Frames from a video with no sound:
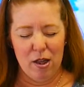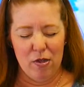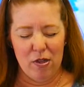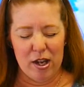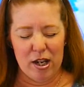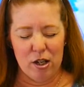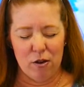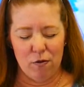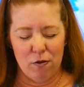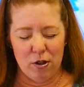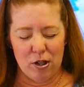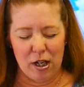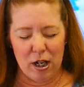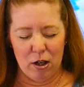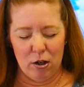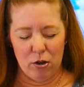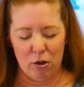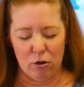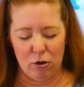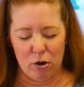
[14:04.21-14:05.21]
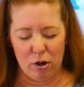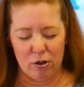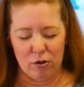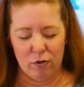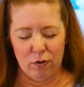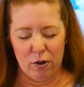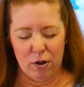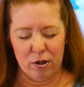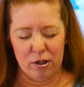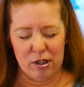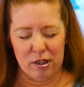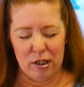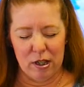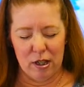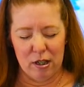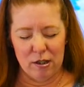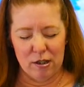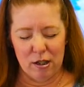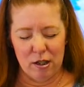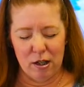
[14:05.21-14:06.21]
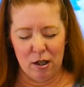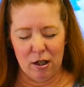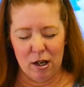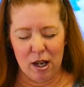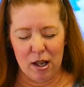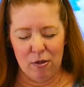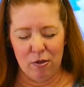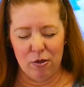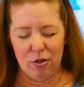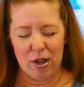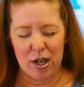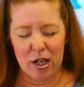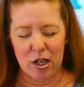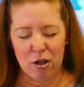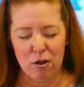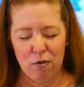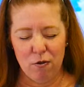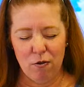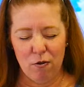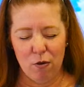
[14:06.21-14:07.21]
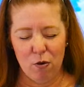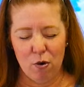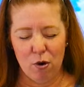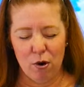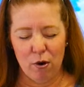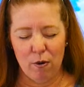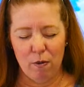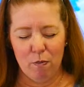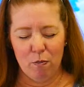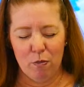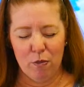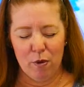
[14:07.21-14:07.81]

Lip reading: Thank you for dying on the cross for our sins, and thank you for